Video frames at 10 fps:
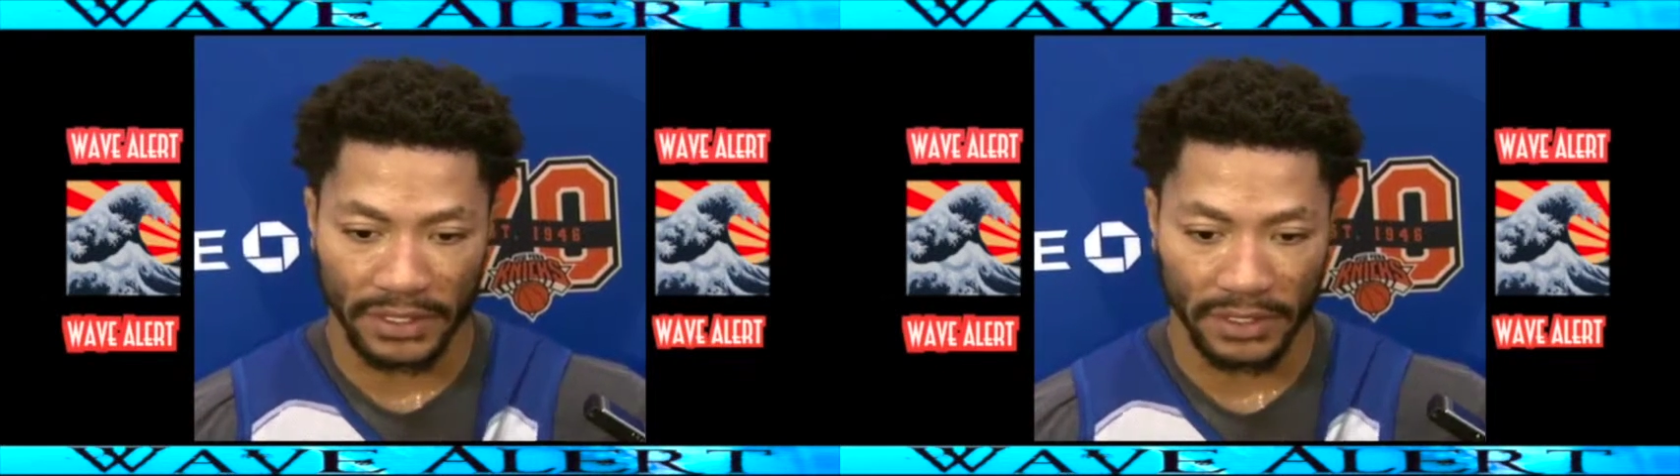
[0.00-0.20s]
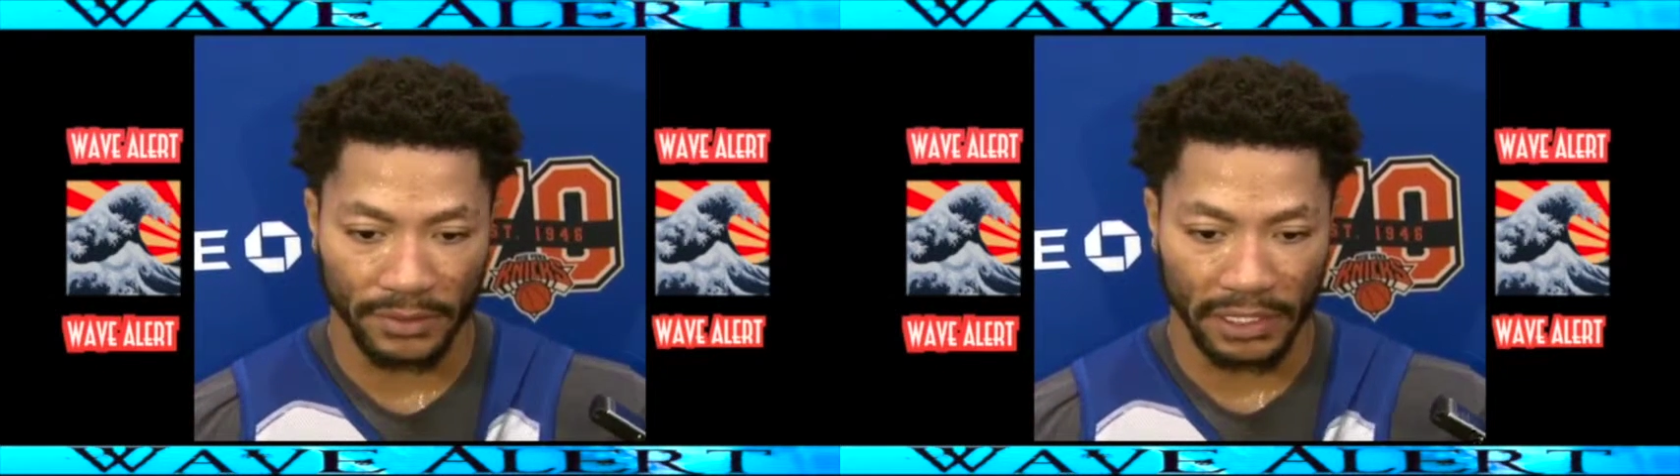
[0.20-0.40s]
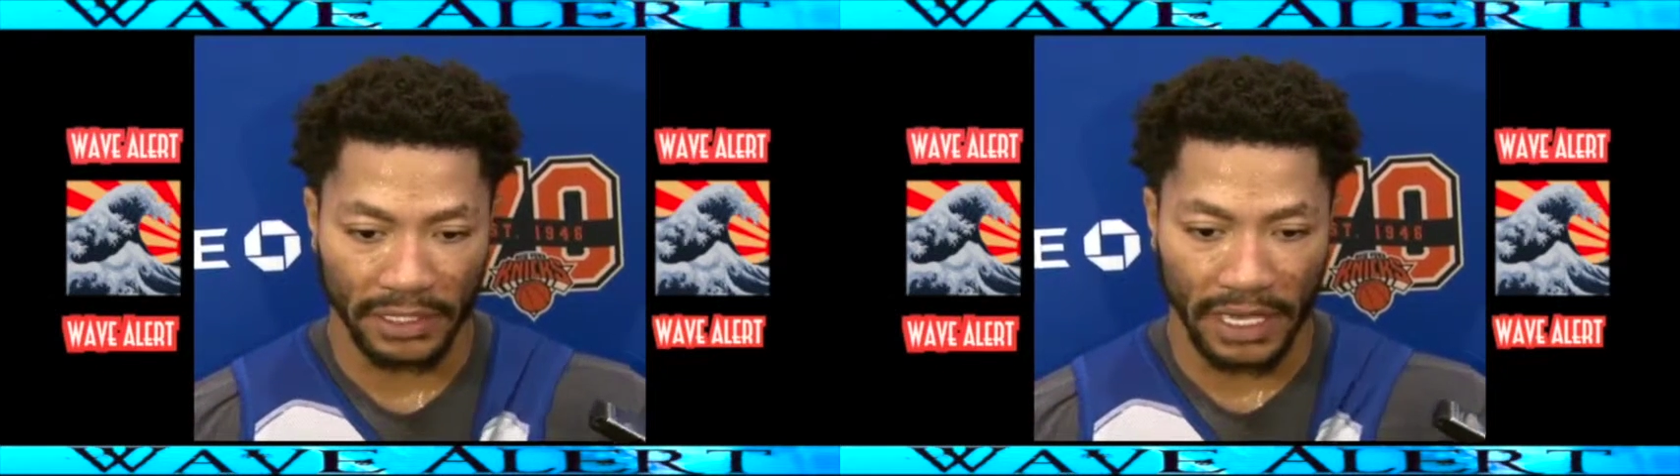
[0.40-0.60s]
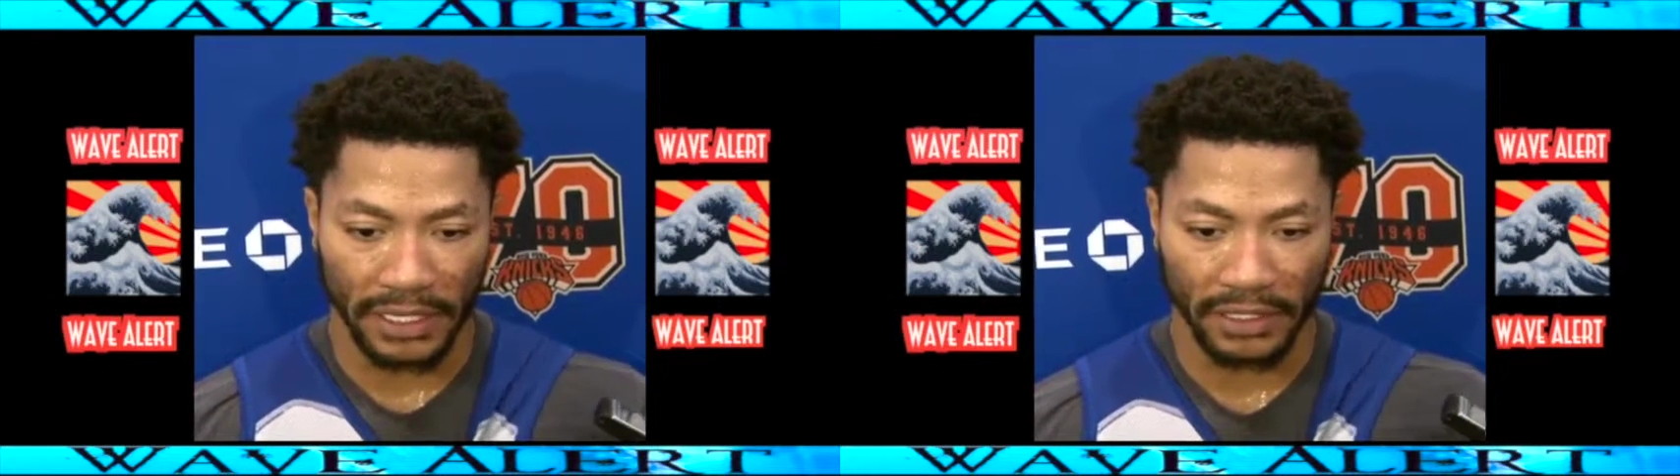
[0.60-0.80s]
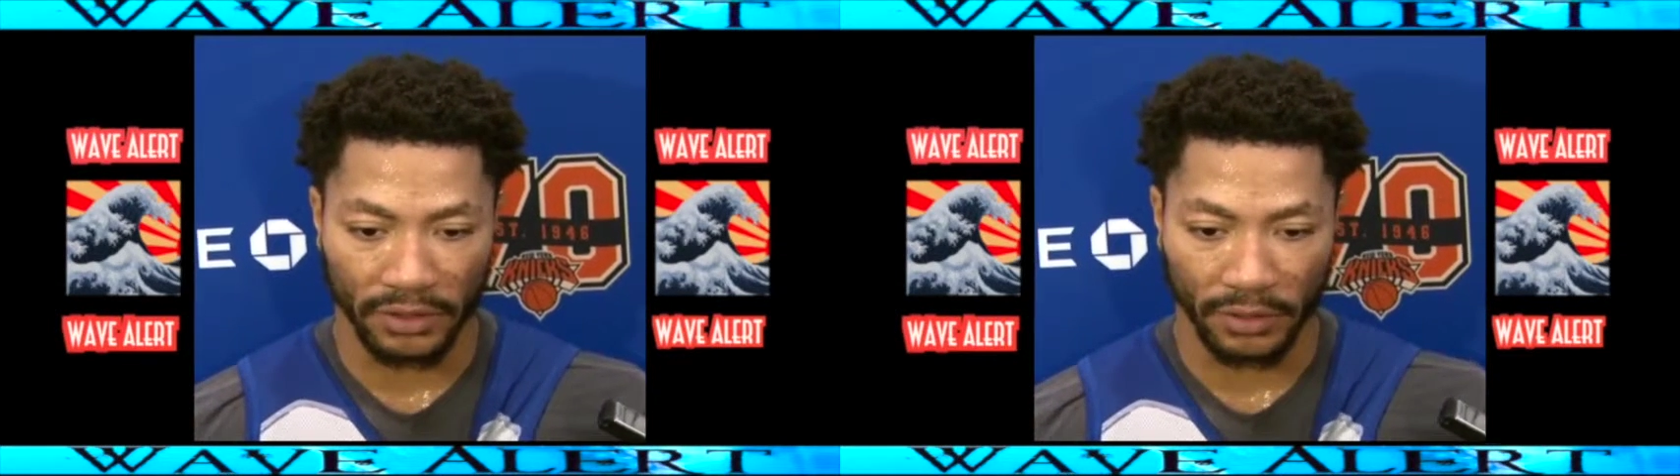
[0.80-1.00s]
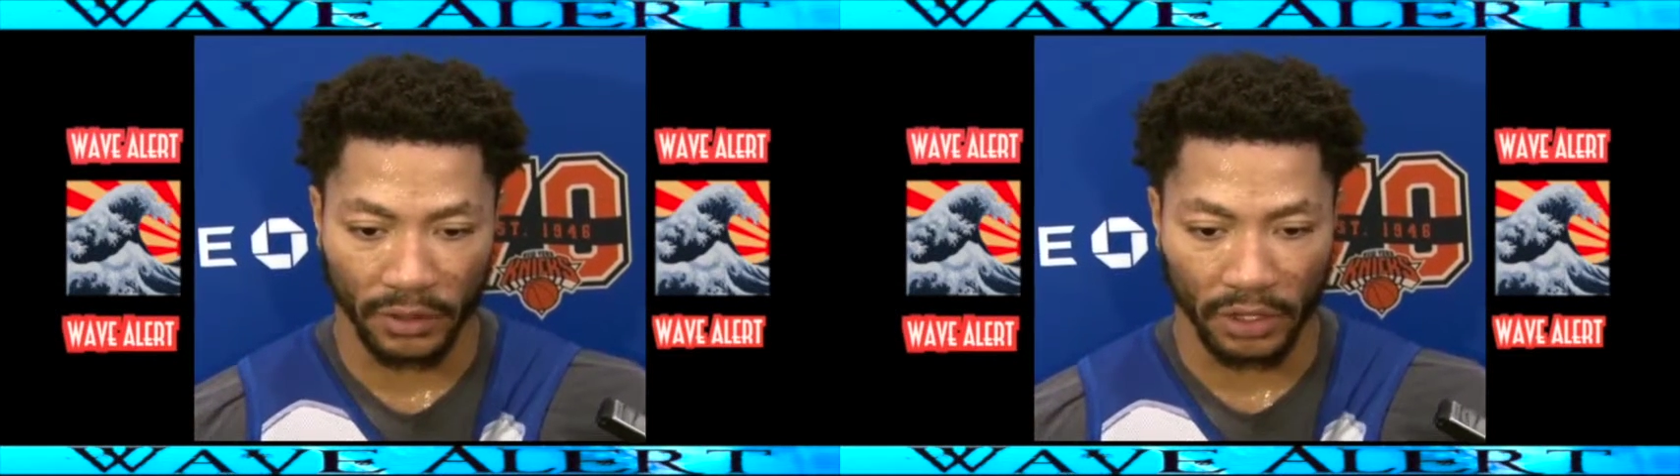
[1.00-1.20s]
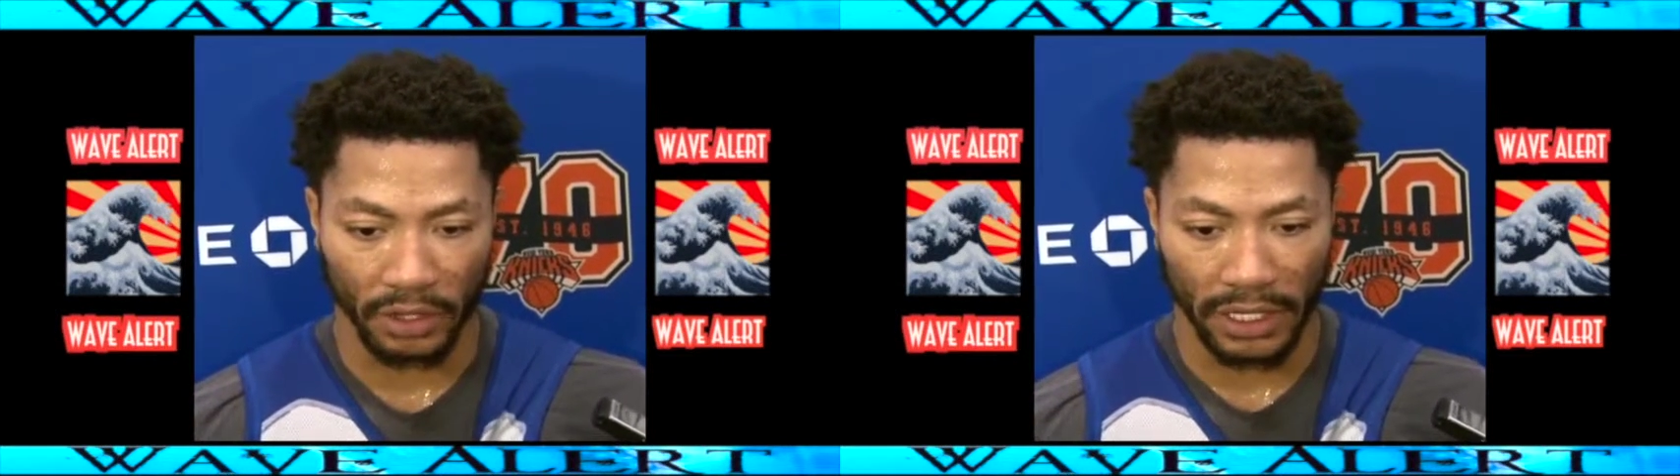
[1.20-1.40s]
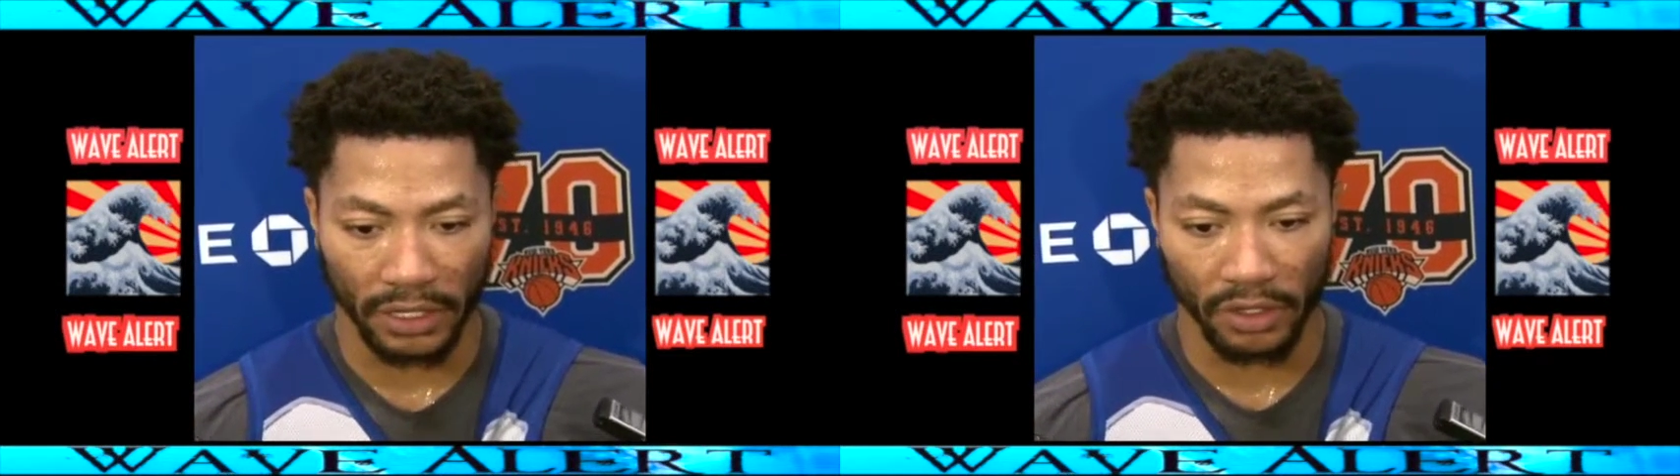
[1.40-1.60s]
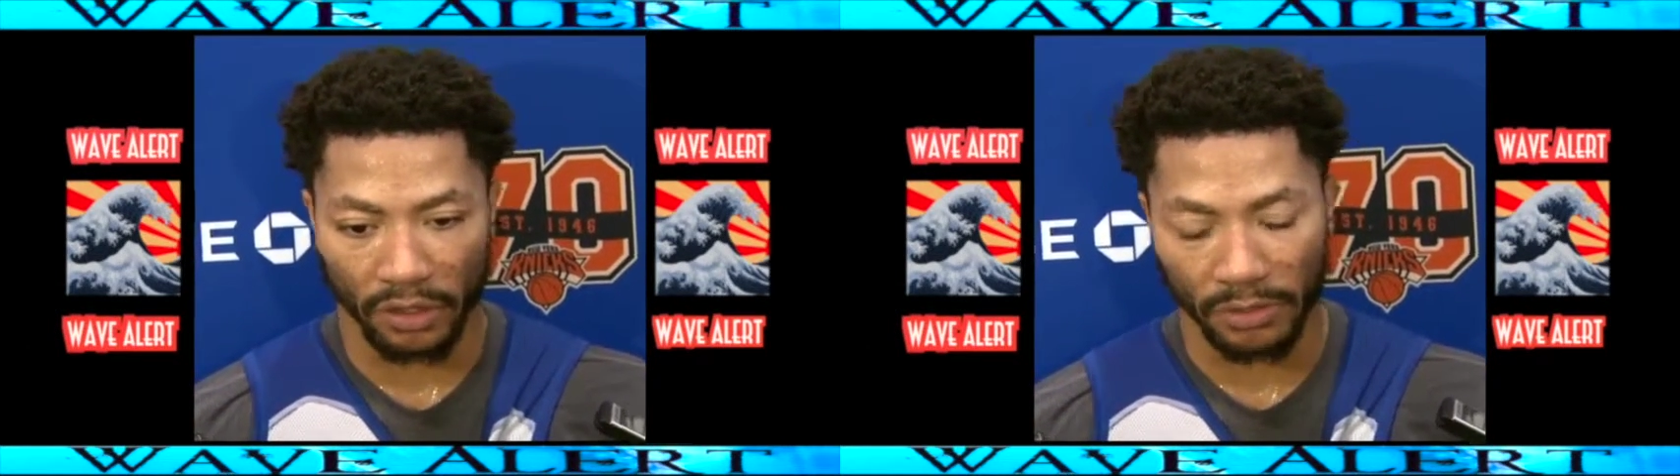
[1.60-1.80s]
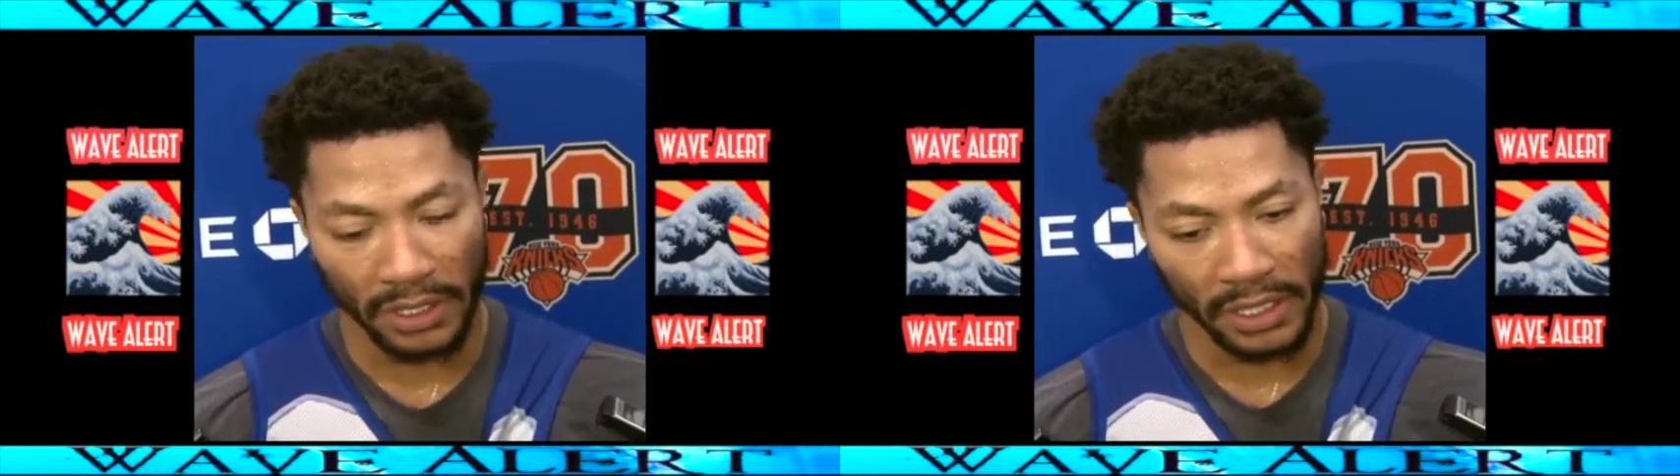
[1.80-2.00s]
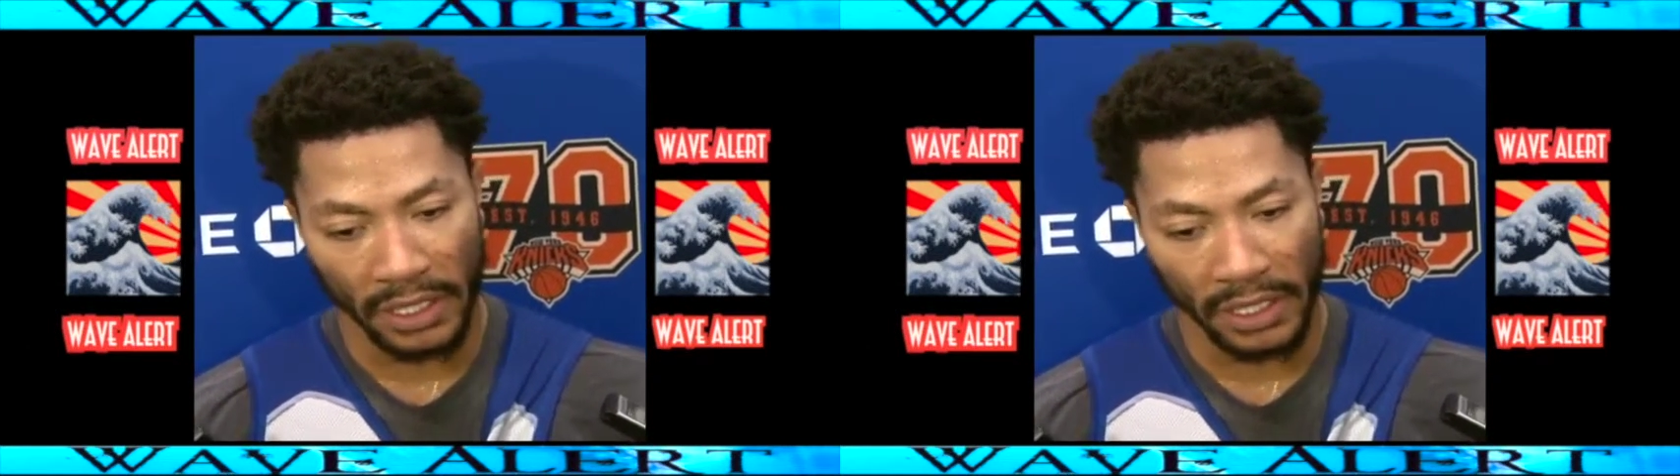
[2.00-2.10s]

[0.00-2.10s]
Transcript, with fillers: And we just got to get on the roll at home.